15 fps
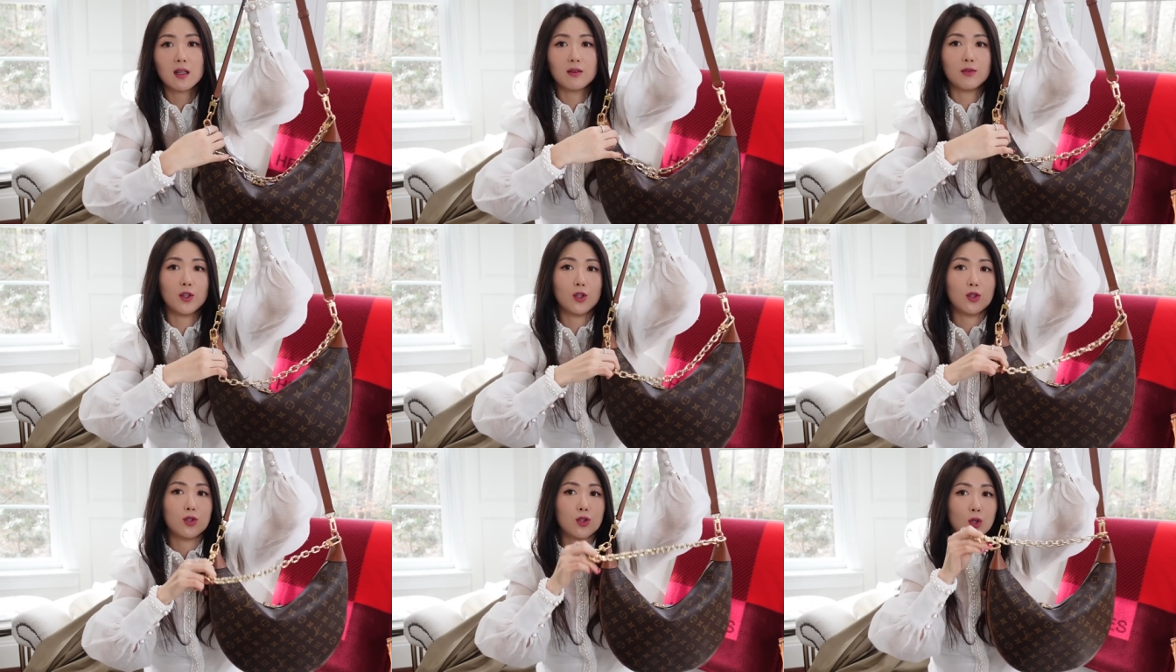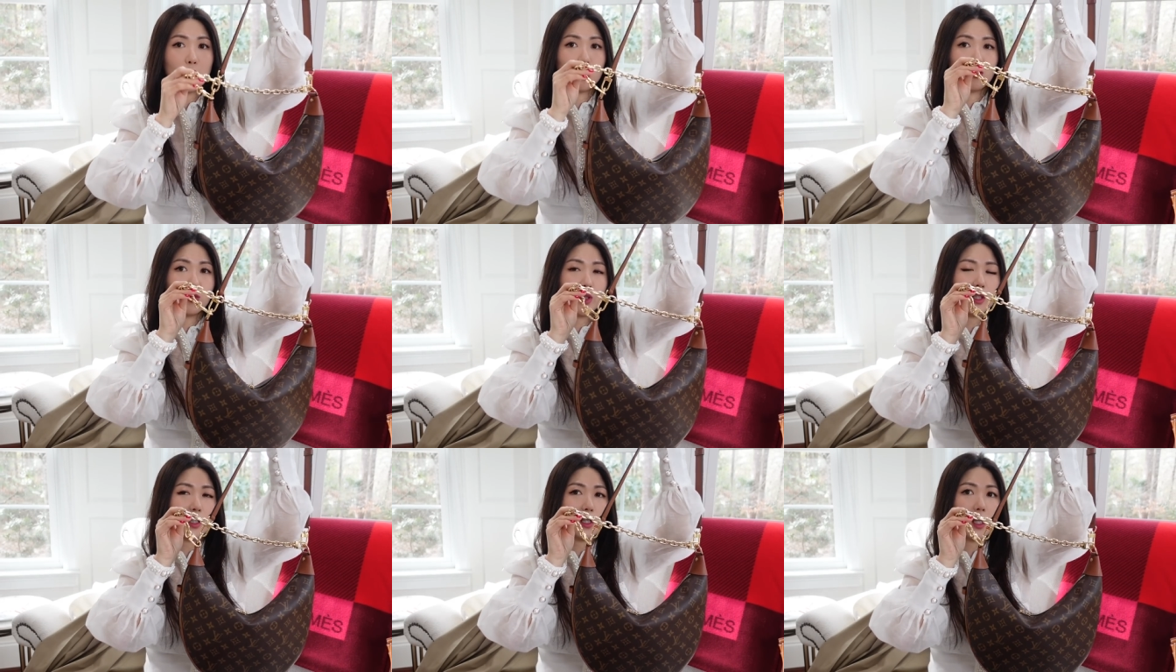If you don't
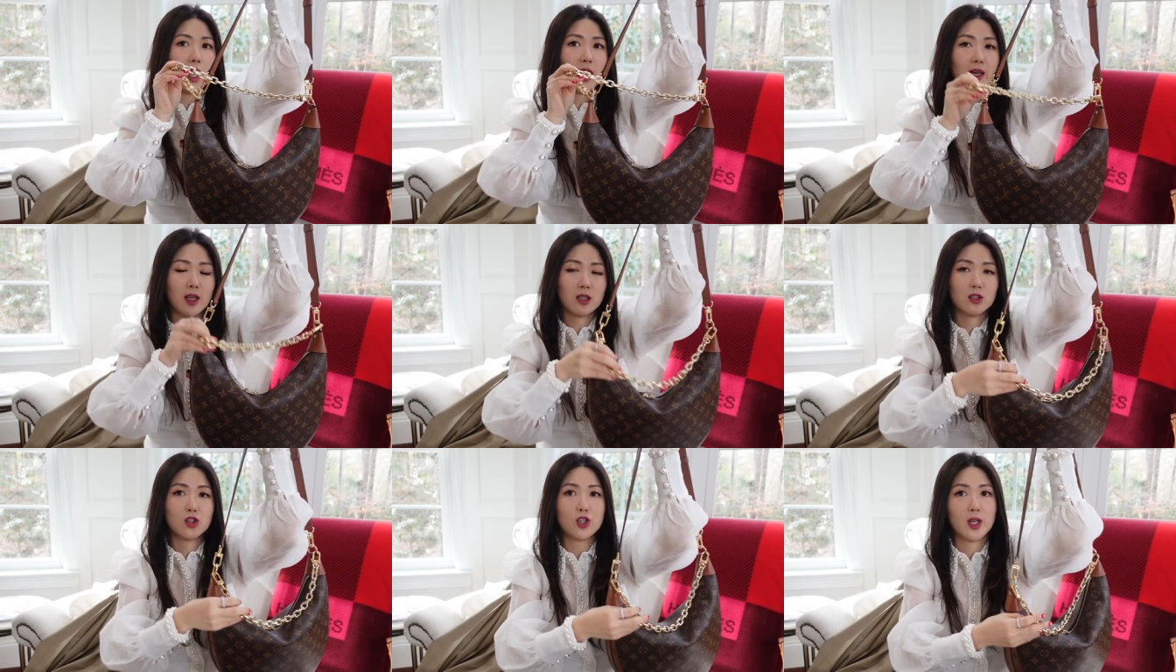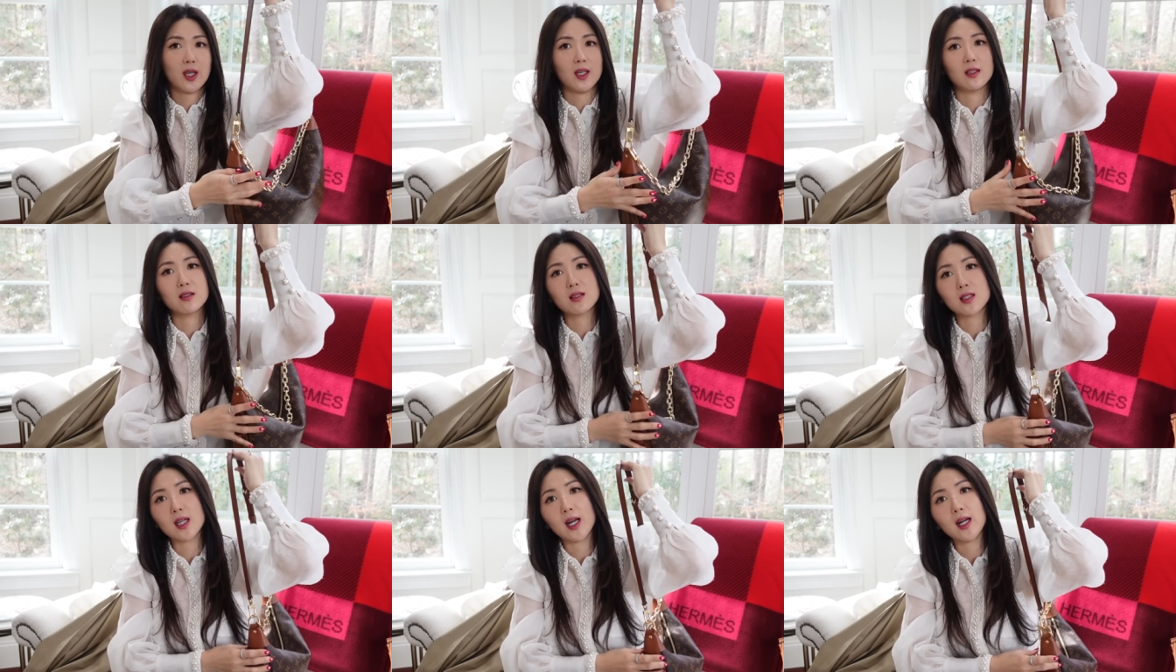really like chain
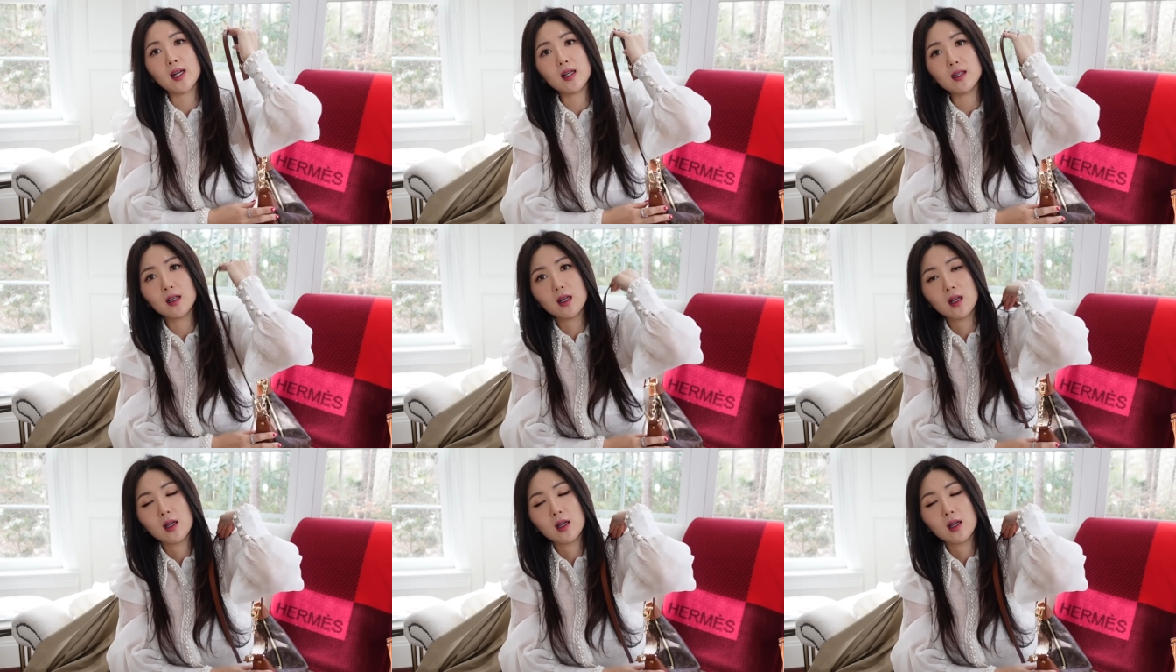style,